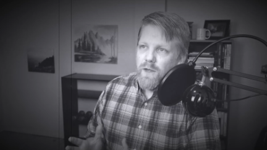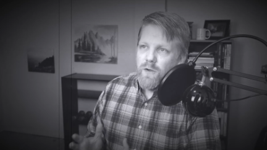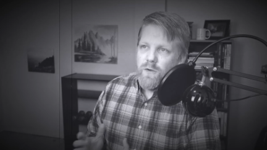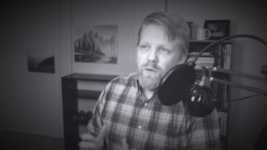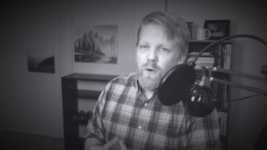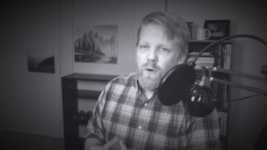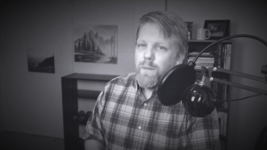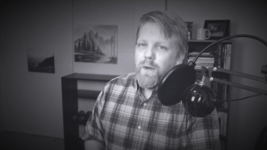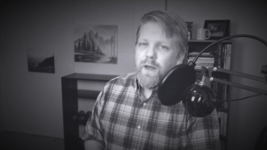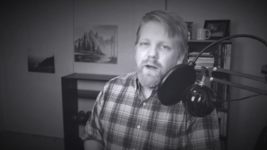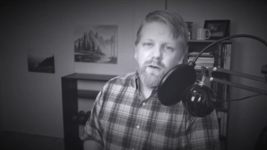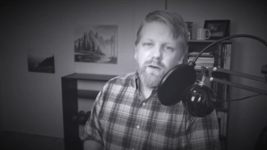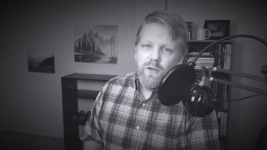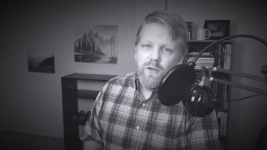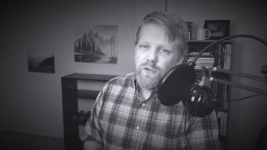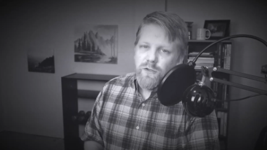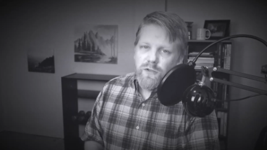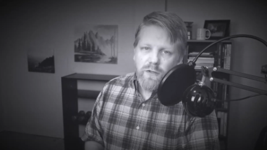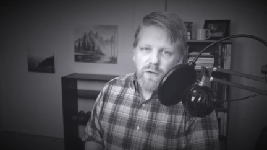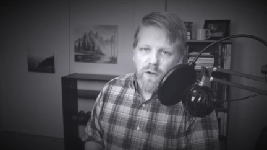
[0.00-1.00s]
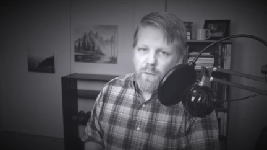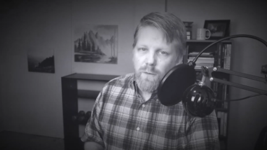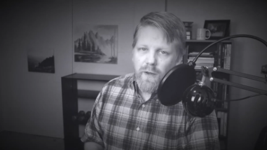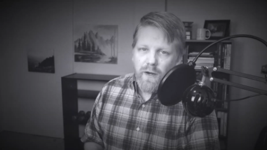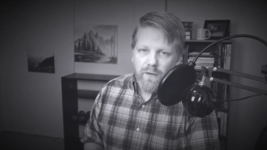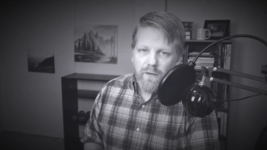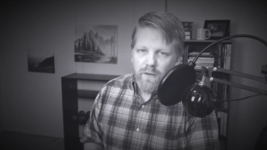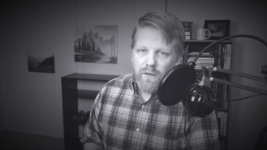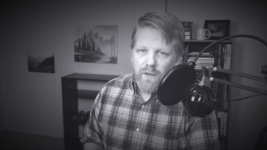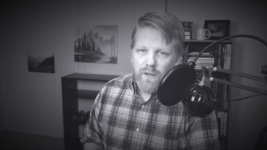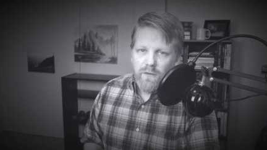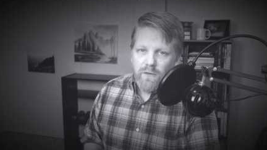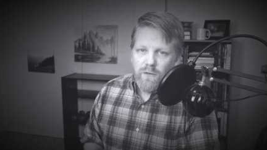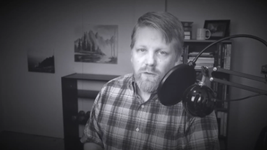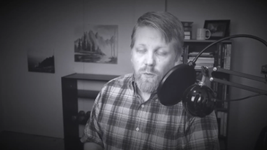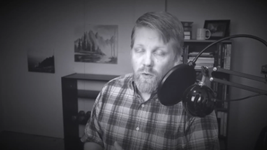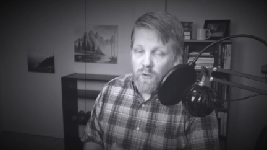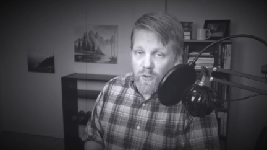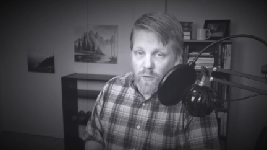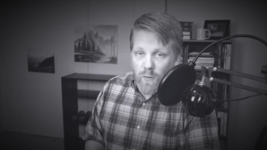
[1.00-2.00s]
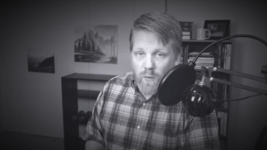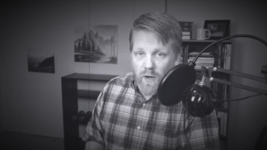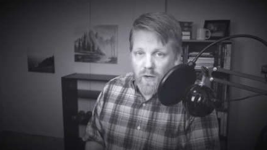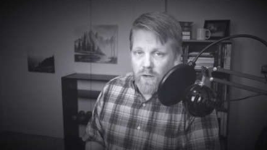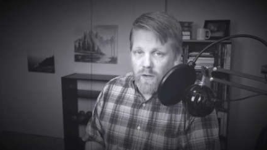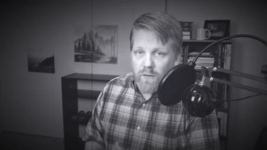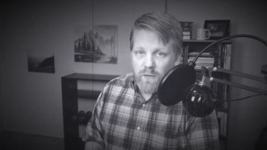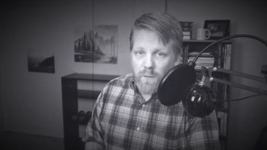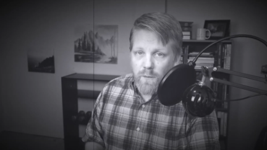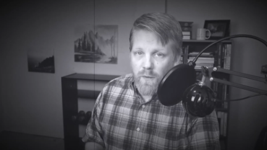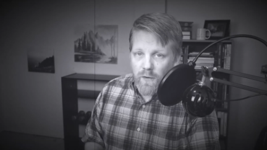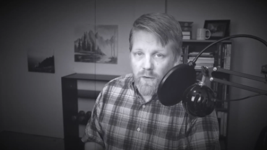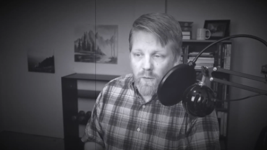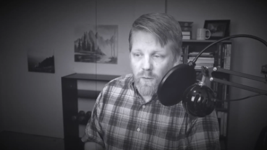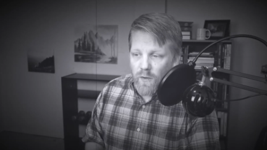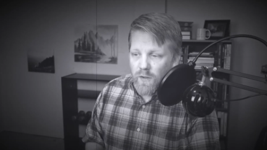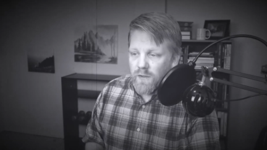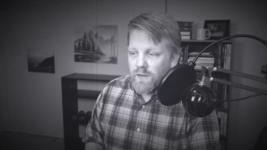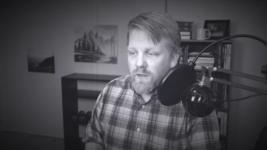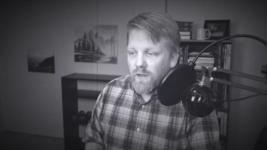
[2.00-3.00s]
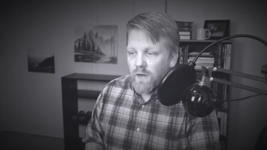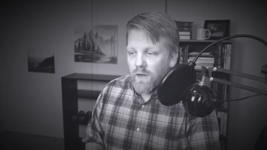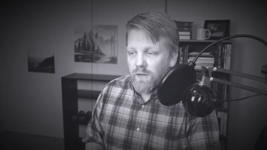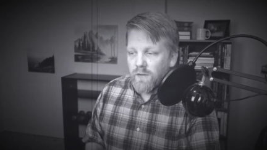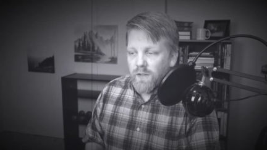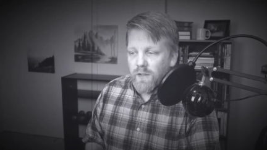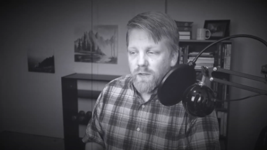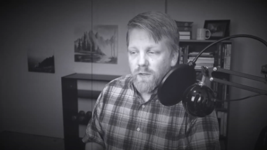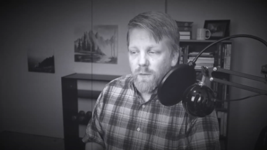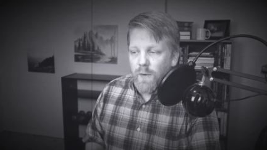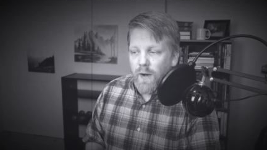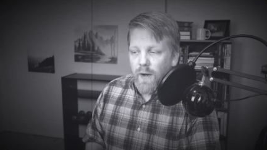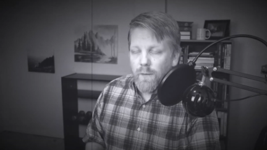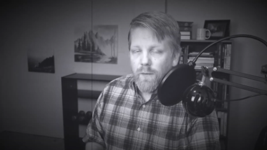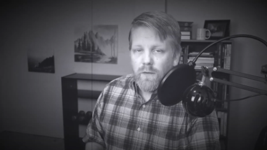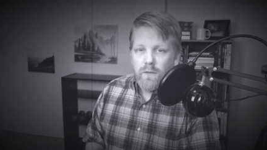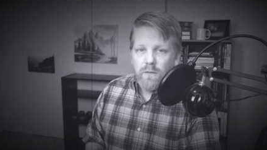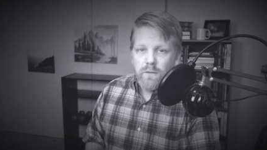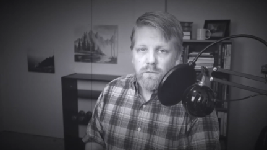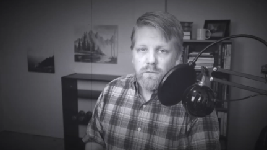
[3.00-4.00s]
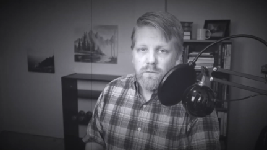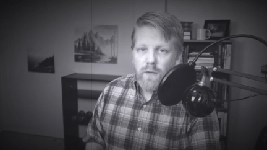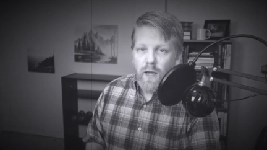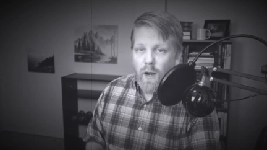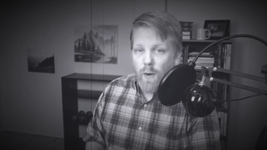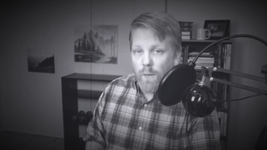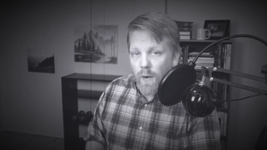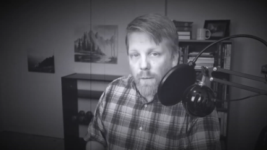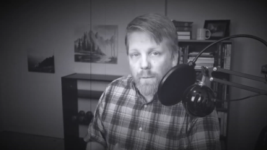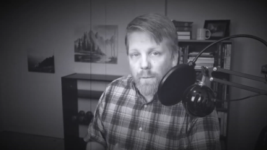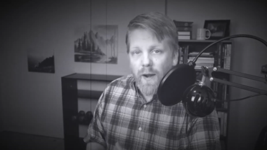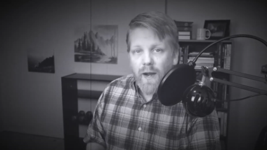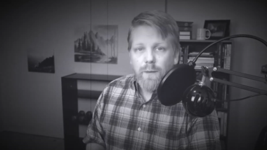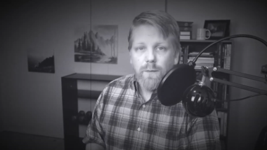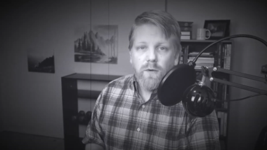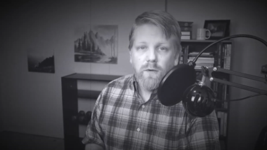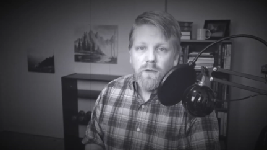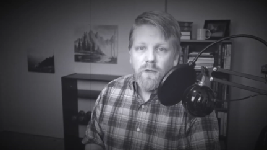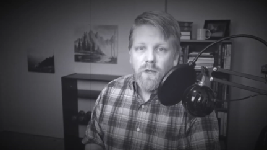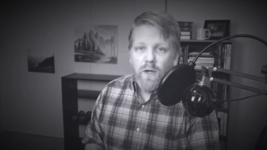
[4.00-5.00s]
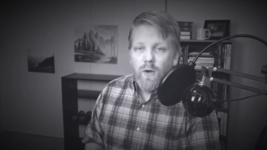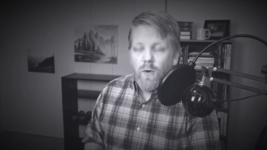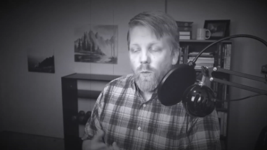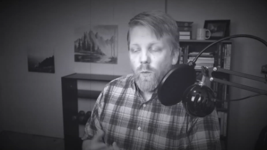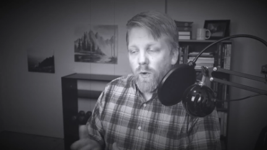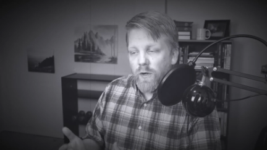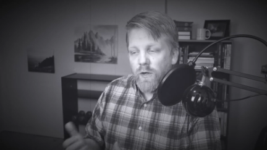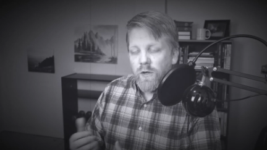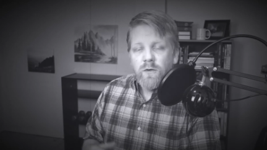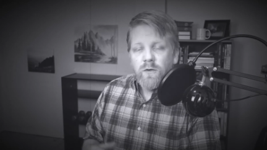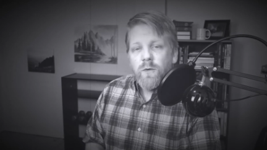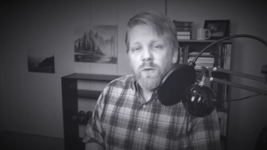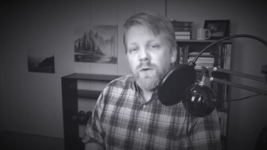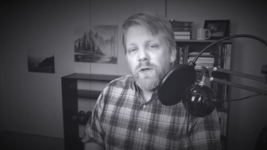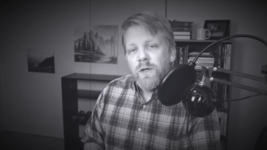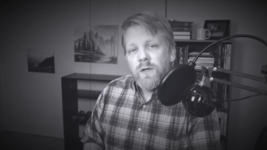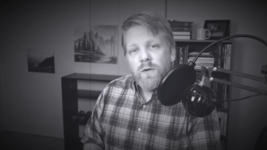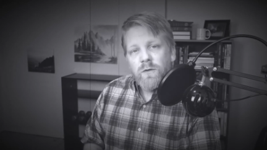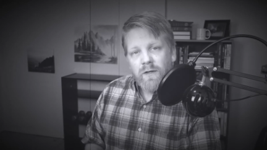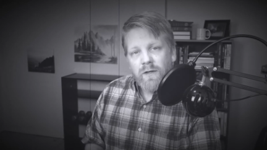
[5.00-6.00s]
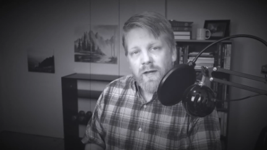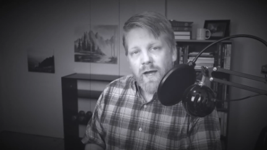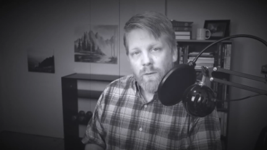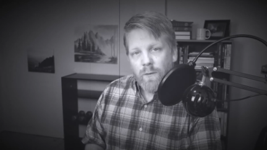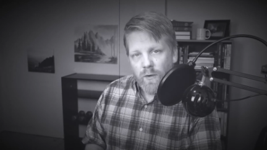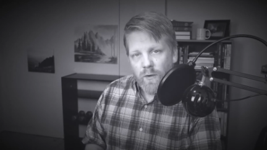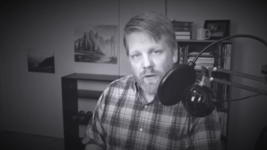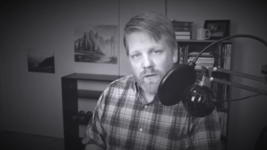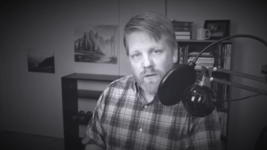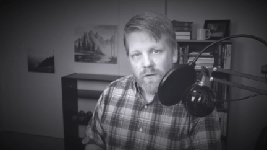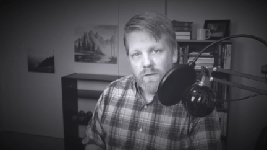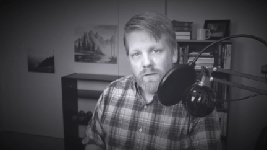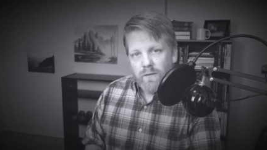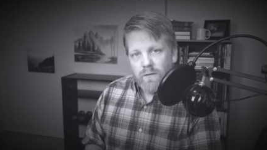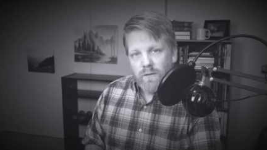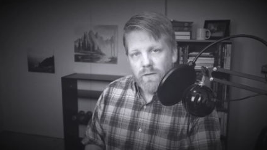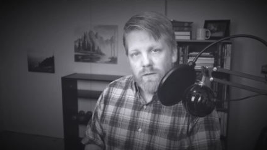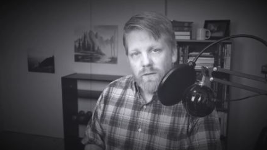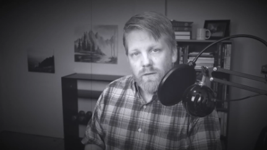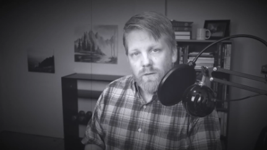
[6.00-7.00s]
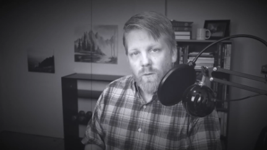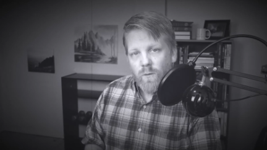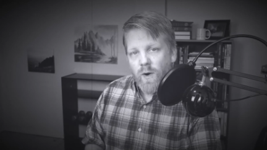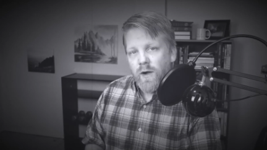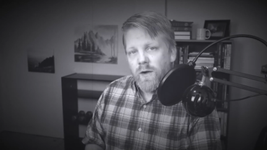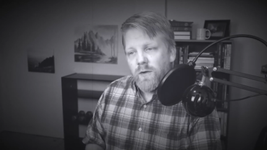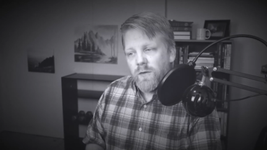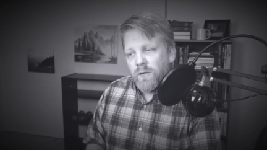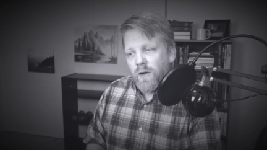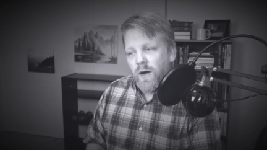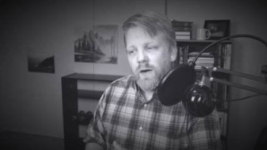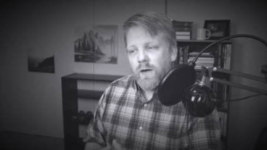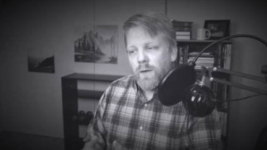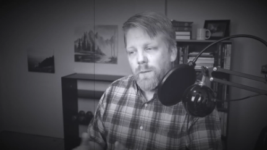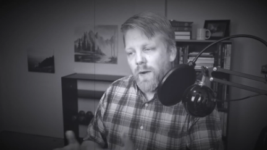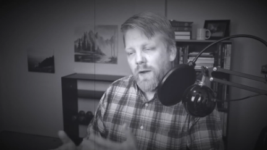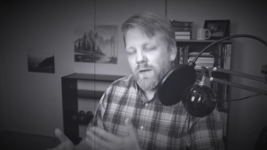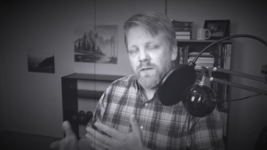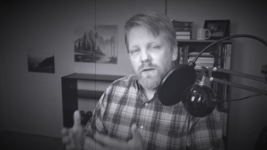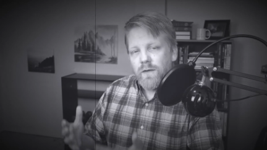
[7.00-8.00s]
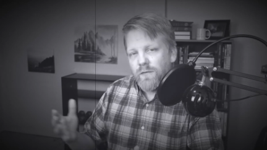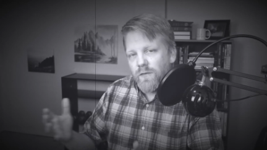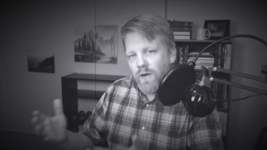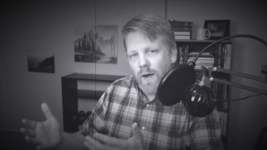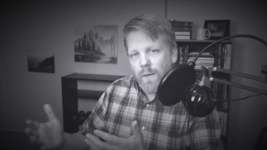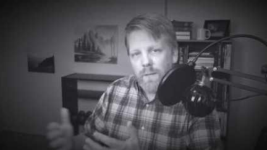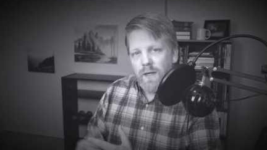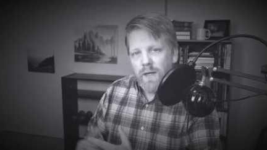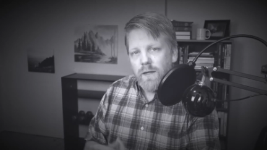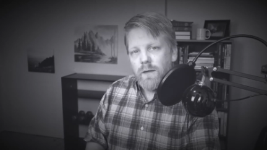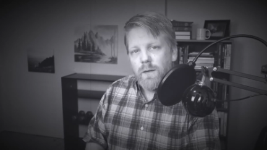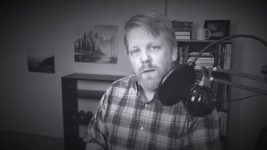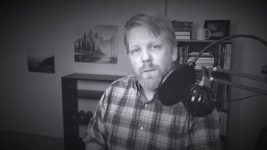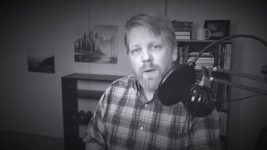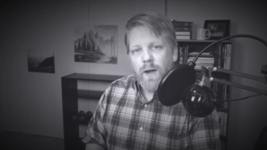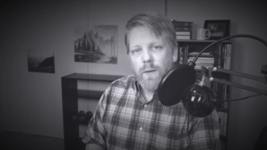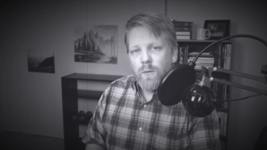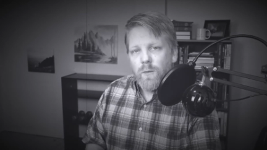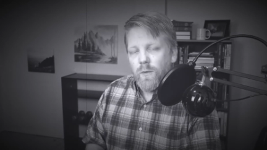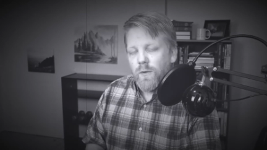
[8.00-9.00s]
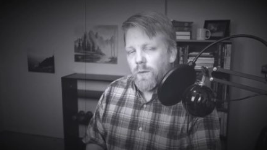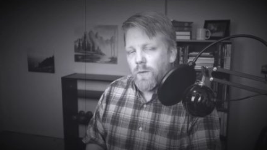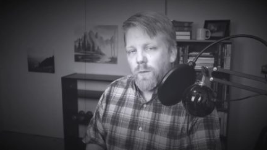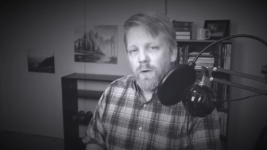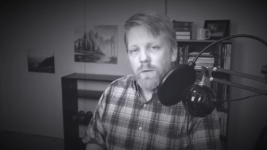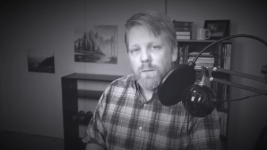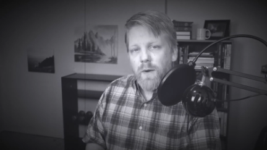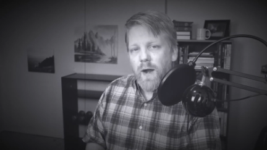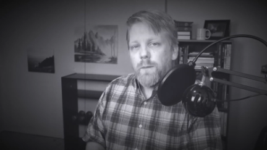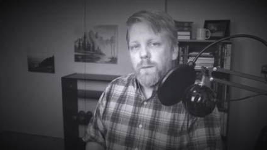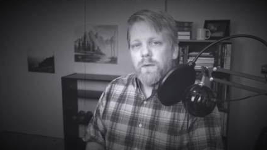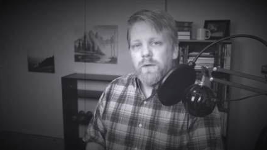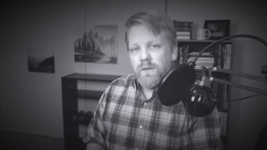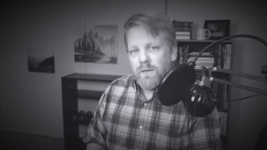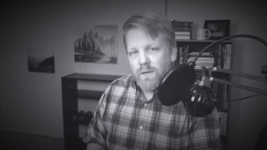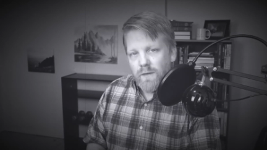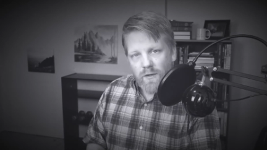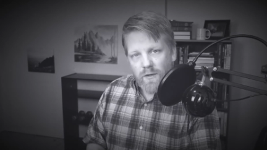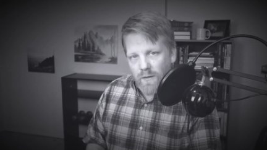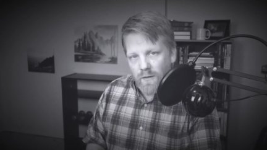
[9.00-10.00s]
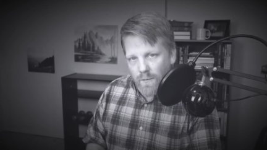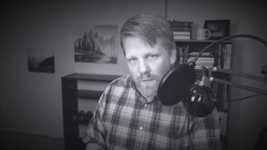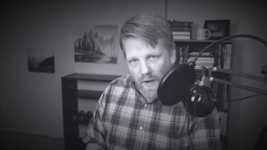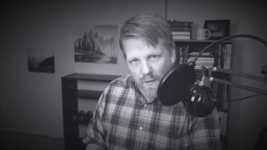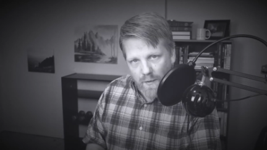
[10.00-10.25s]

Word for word: You know better. You should know better than this. You, you want to know some other words that aren't in your Bible? How about Bible? What are you doing using that word? Why are you talking about stuff not being in the Bible when the word Bible isn't even in the